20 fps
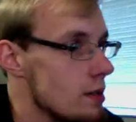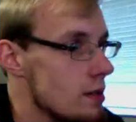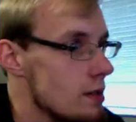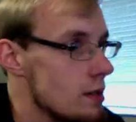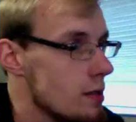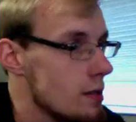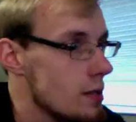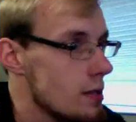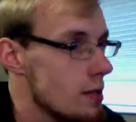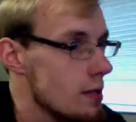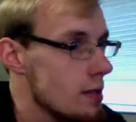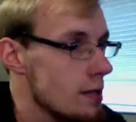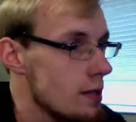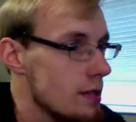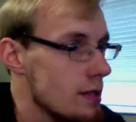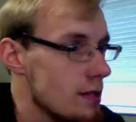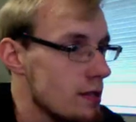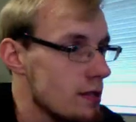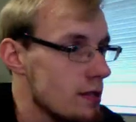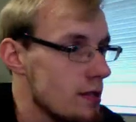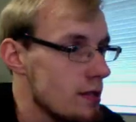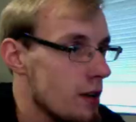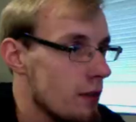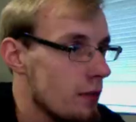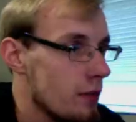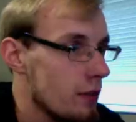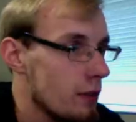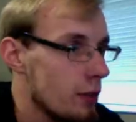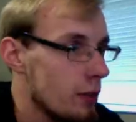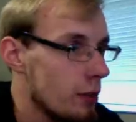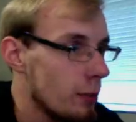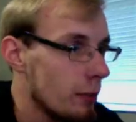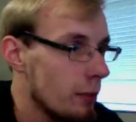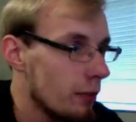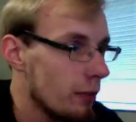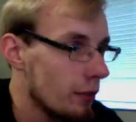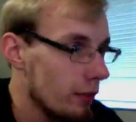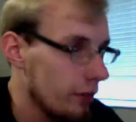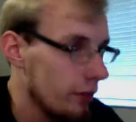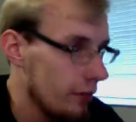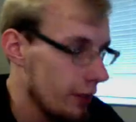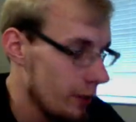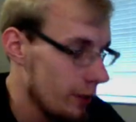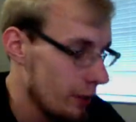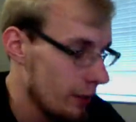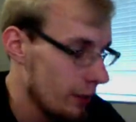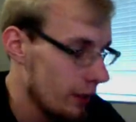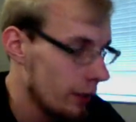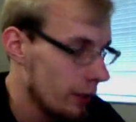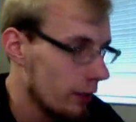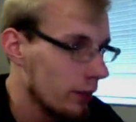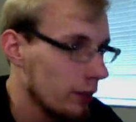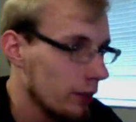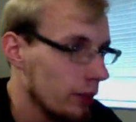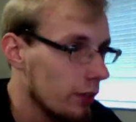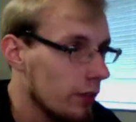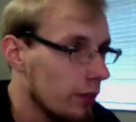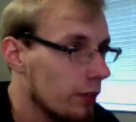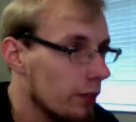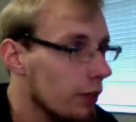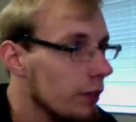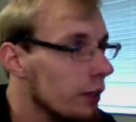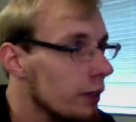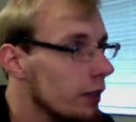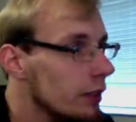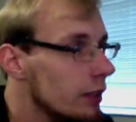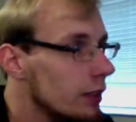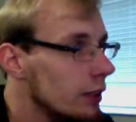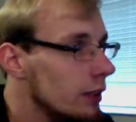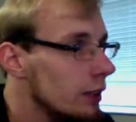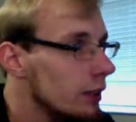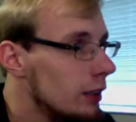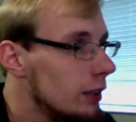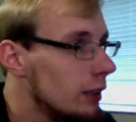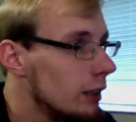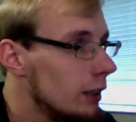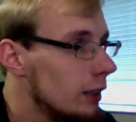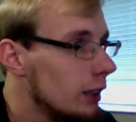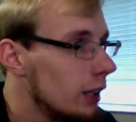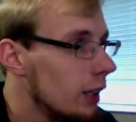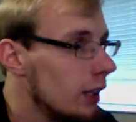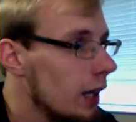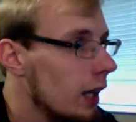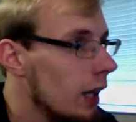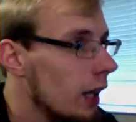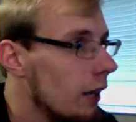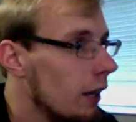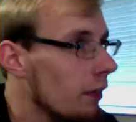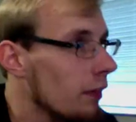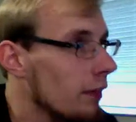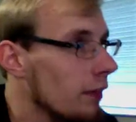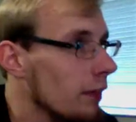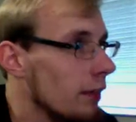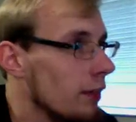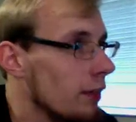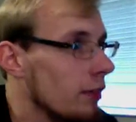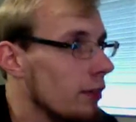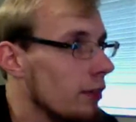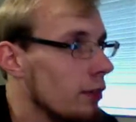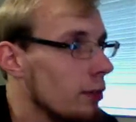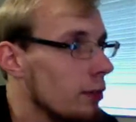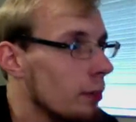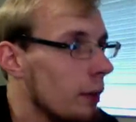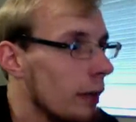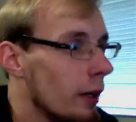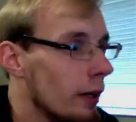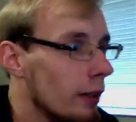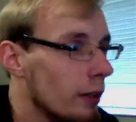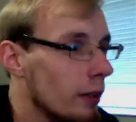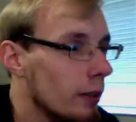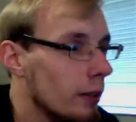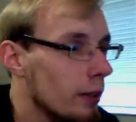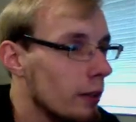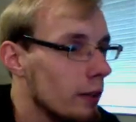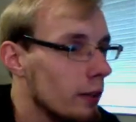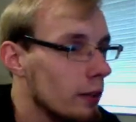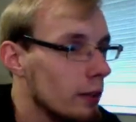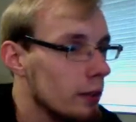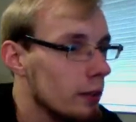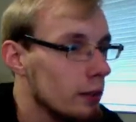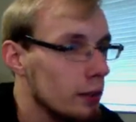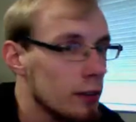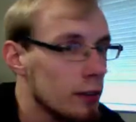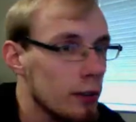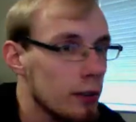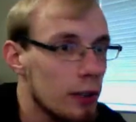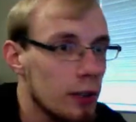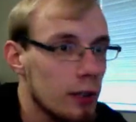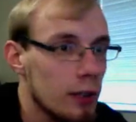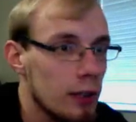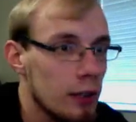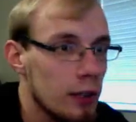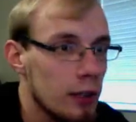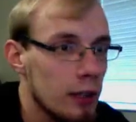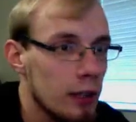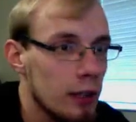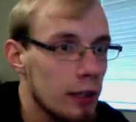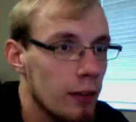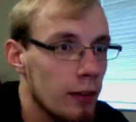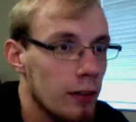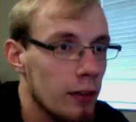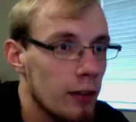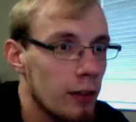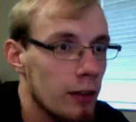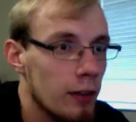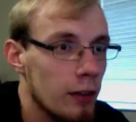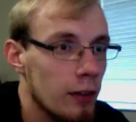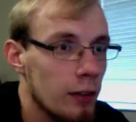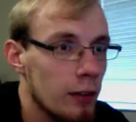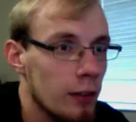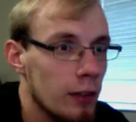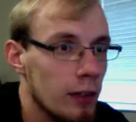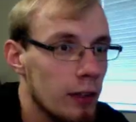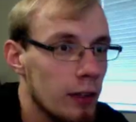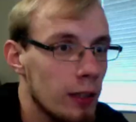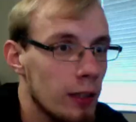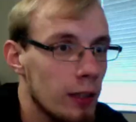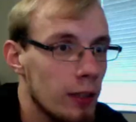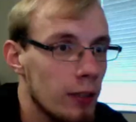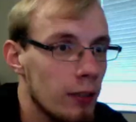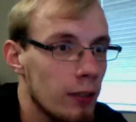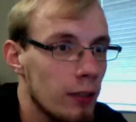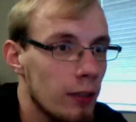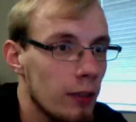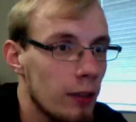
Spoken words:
Take these and soften the normal and see how that looks. I think that's too many. I think it only needs